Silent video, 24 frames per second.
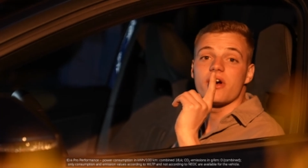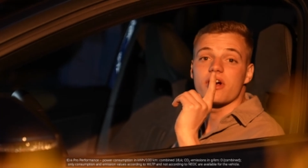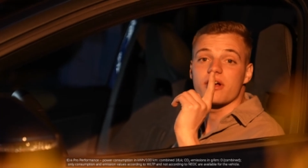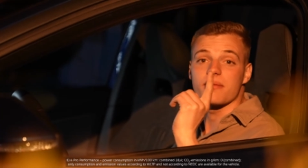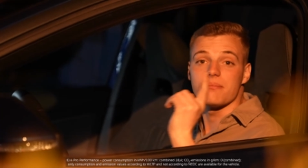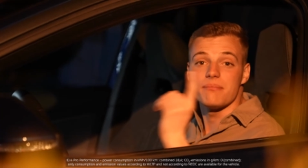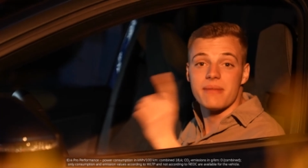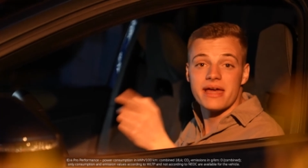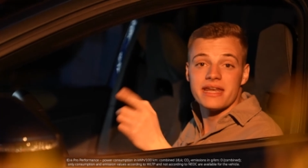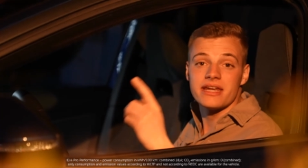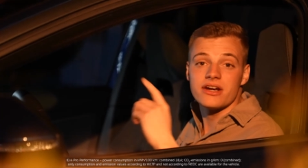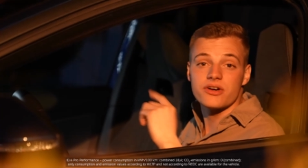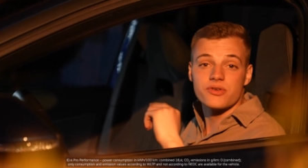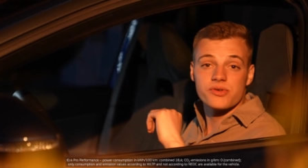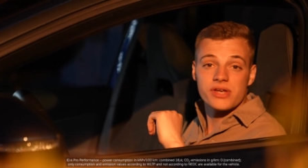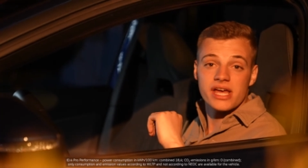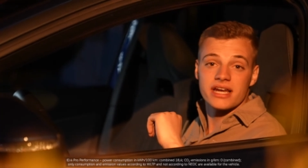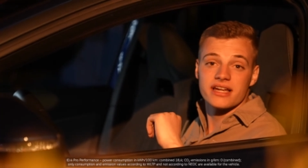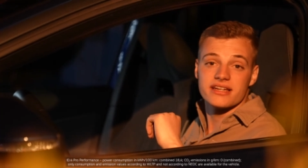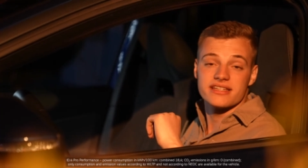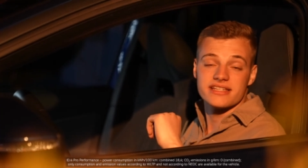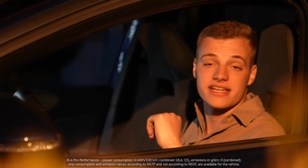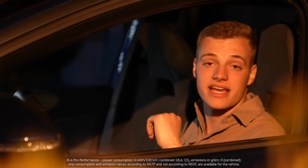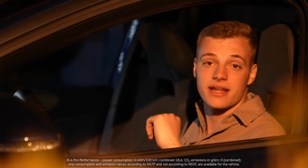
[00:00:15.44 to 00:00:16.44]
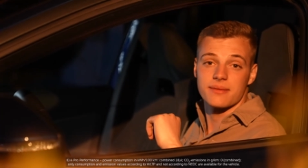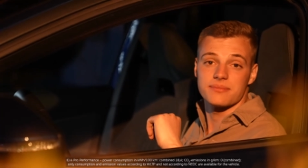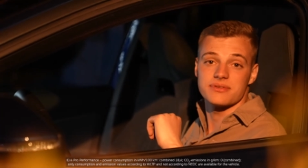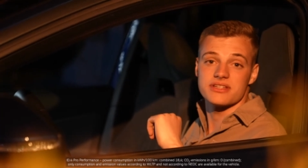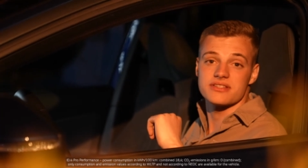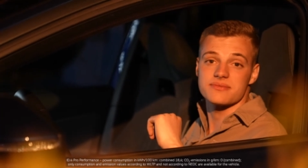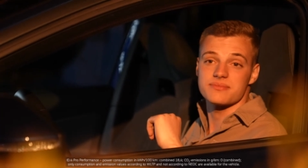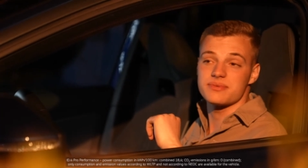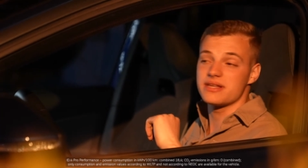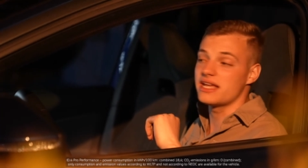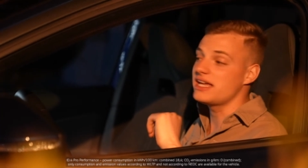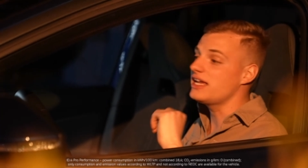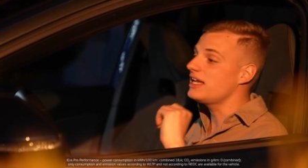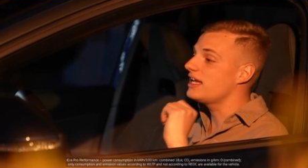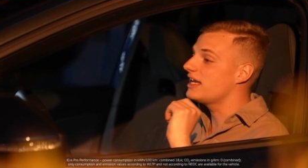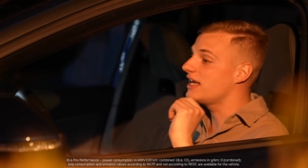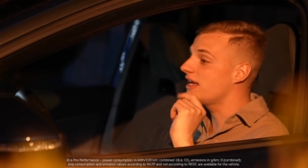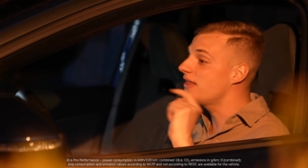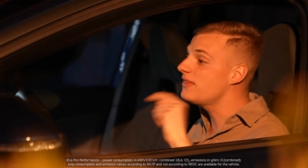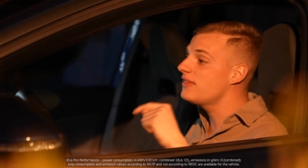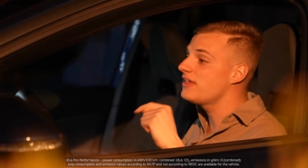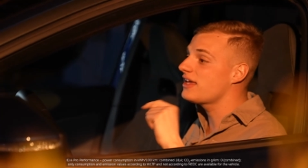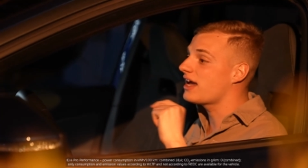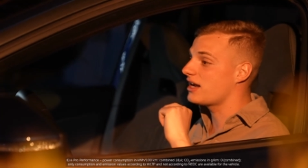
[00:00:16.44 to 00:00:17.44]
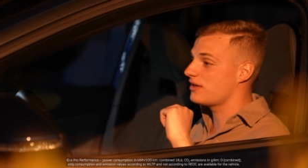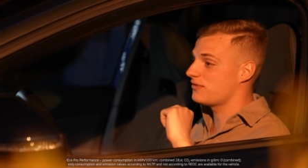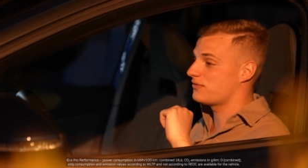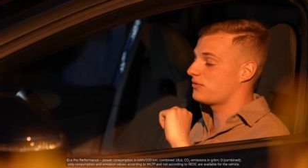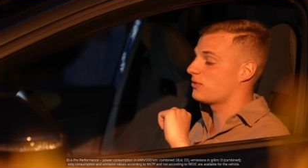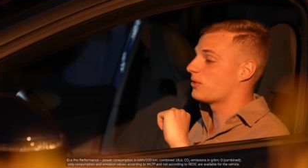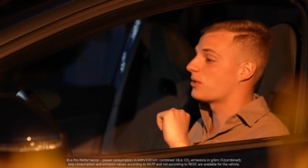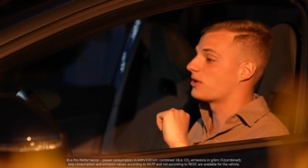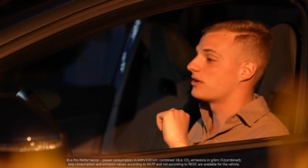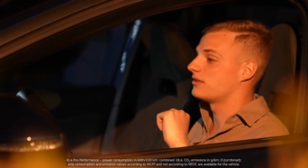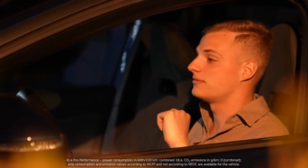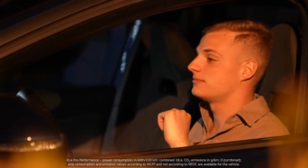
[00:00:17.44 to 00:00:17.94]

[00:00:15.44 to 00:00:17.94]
augmented reality head-up display in the ID.4.